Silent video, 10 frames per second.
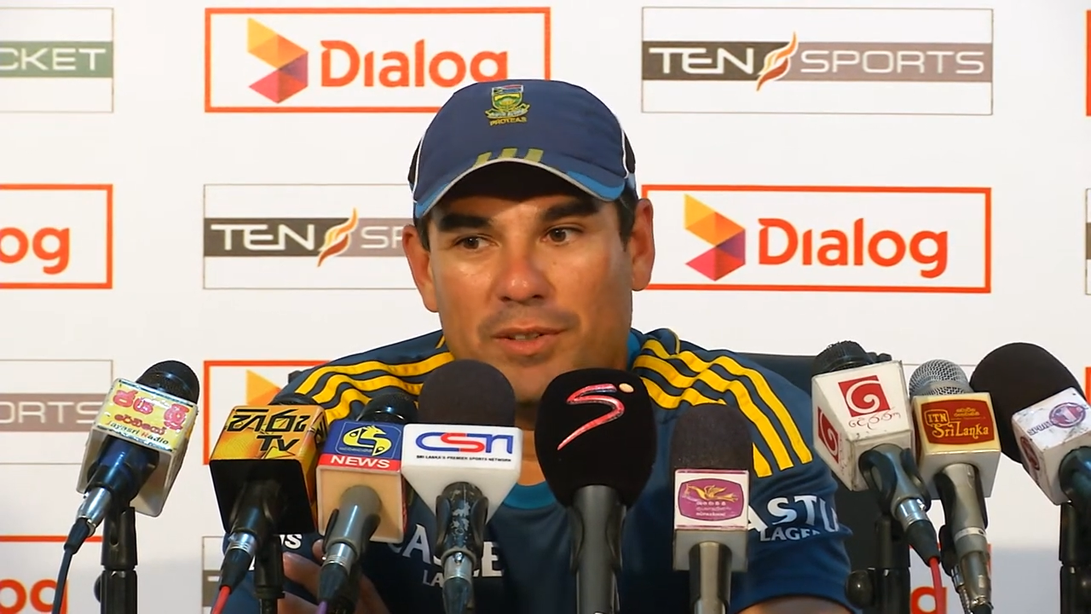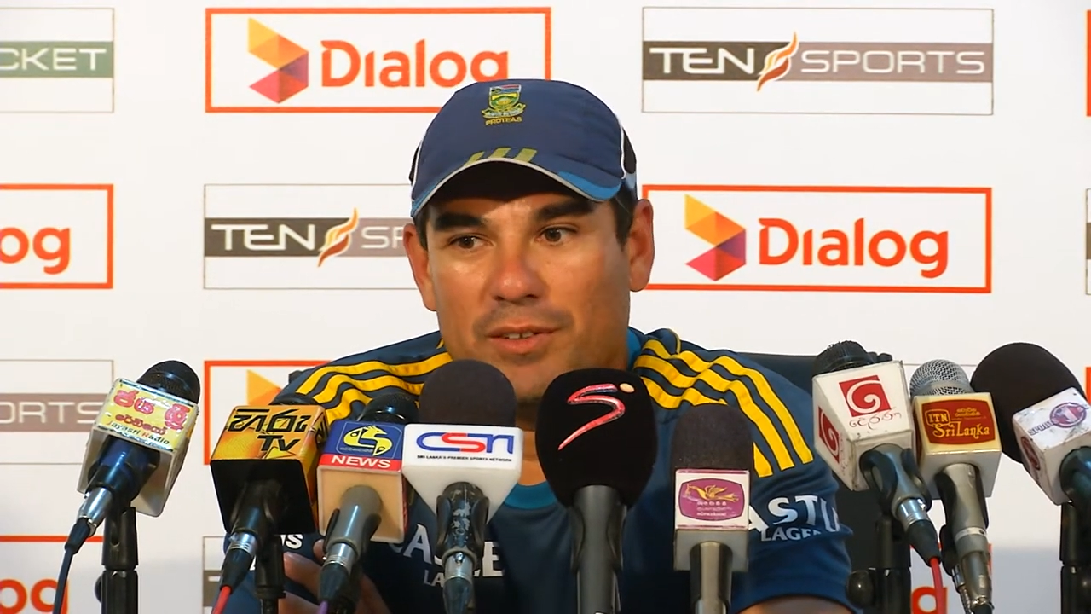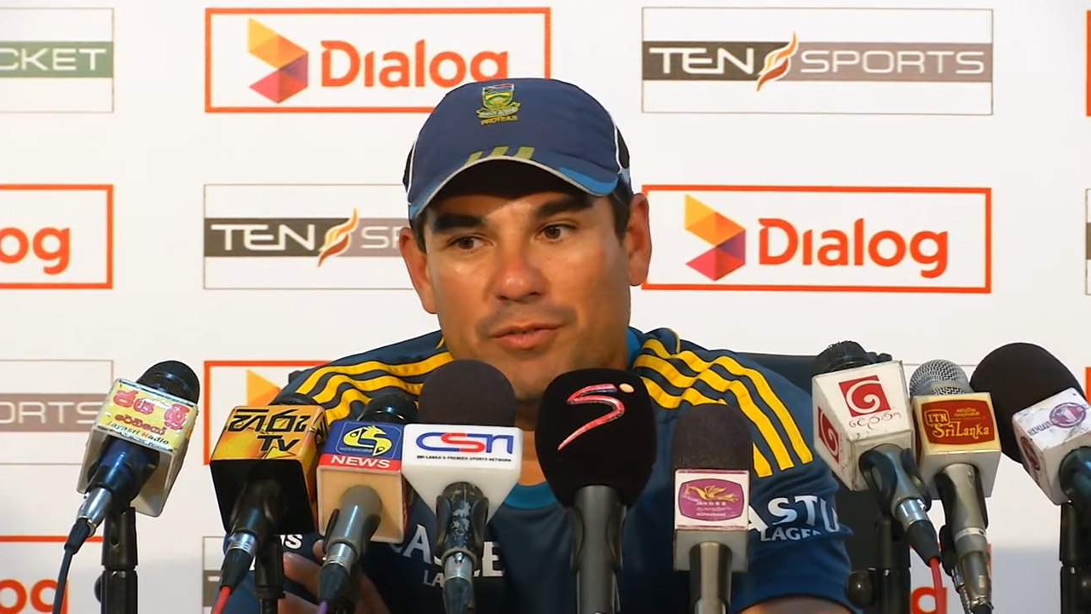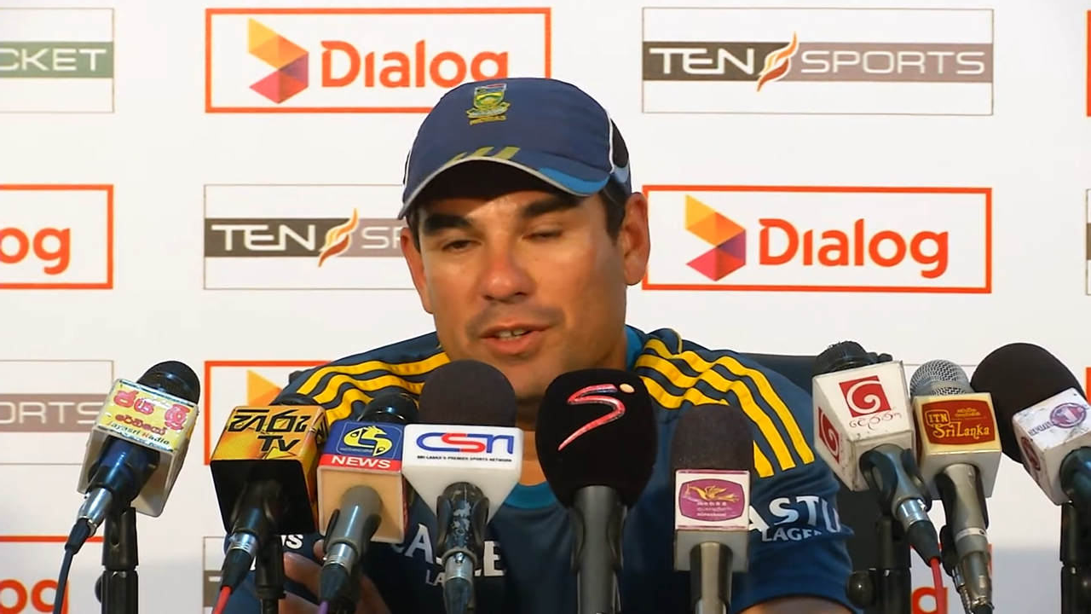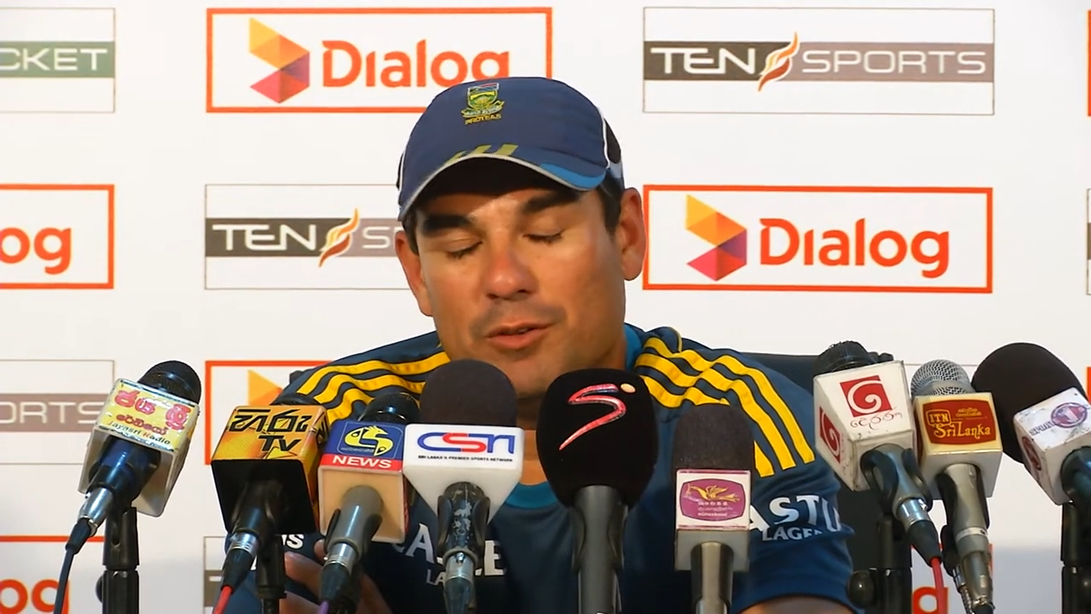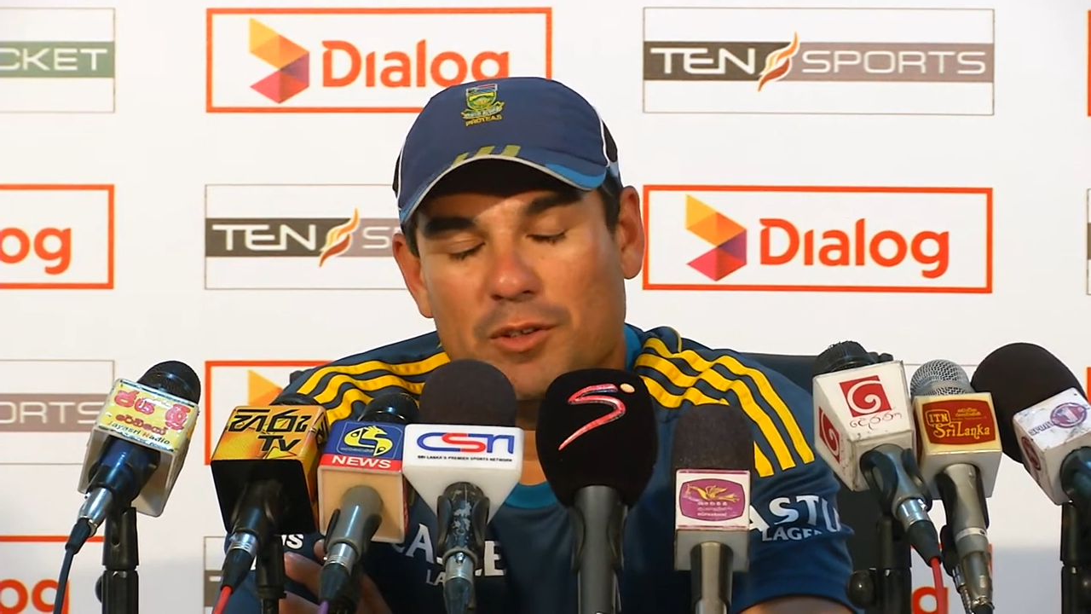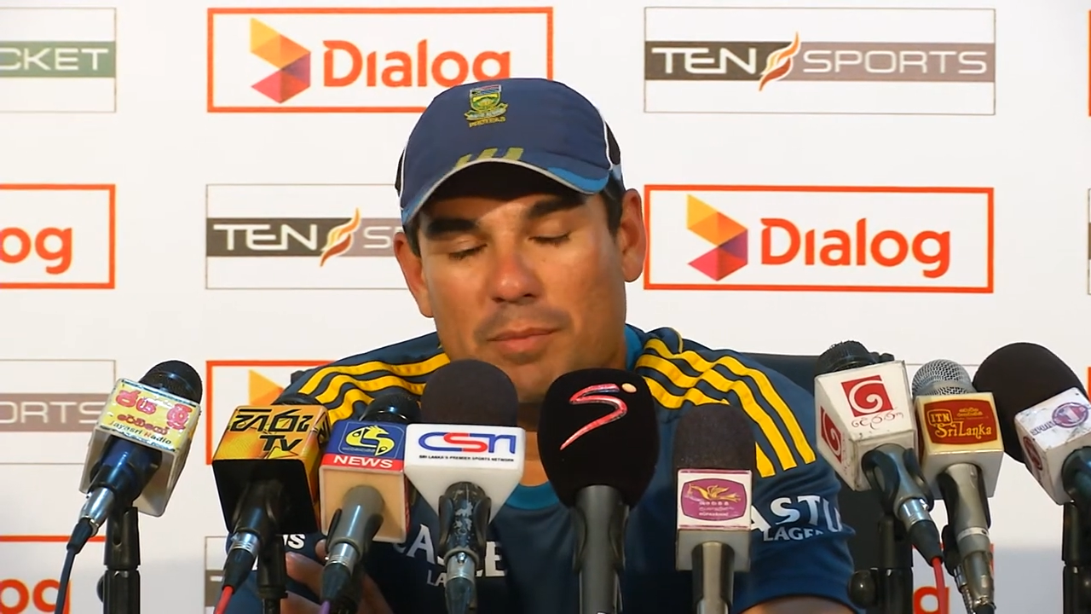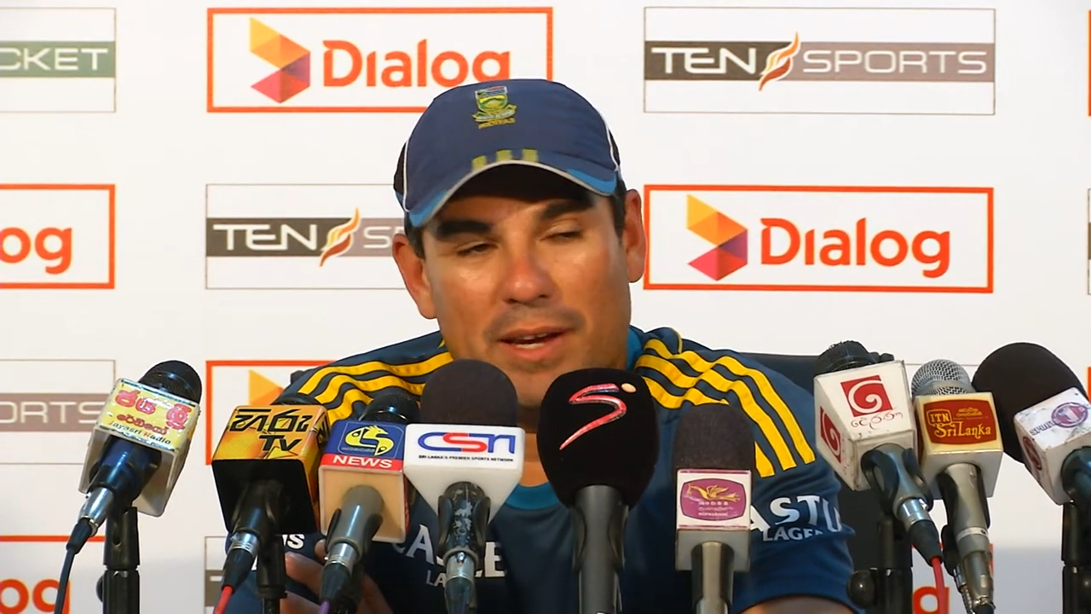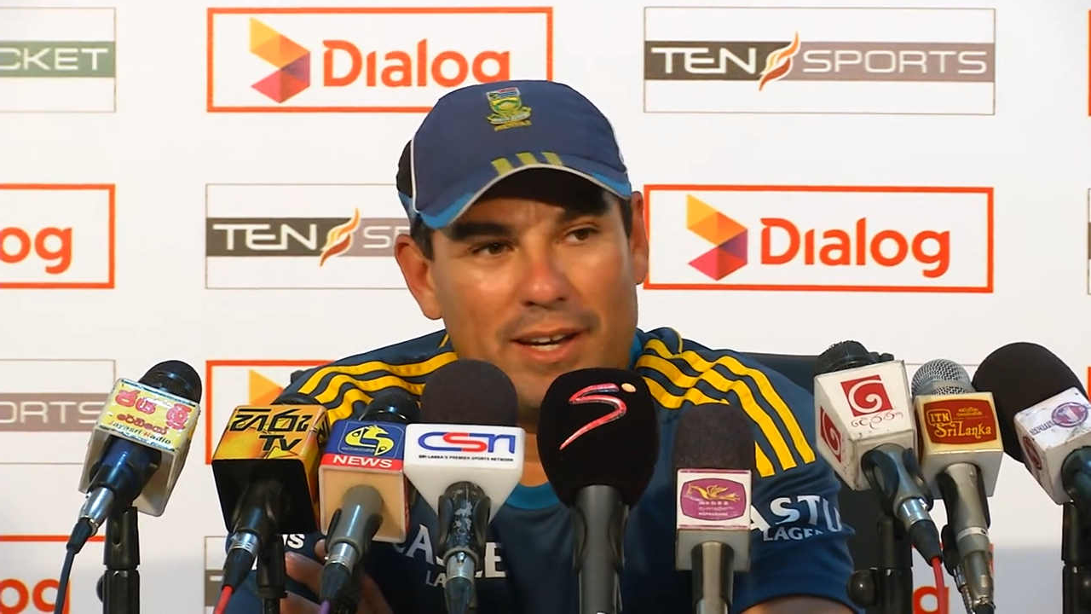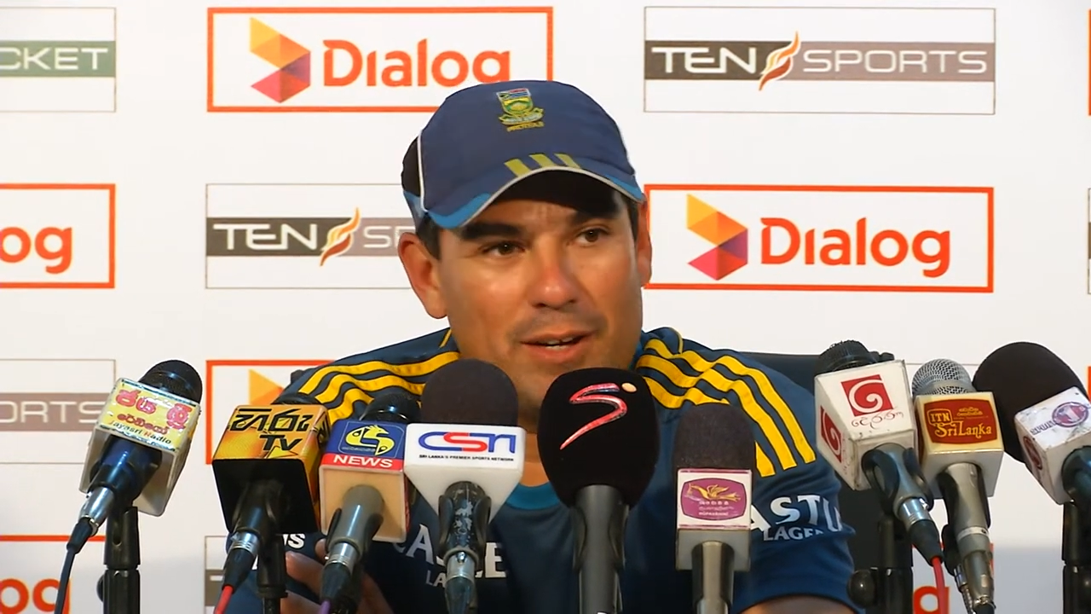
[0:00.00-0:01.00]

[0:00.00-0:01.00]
in the field with the bat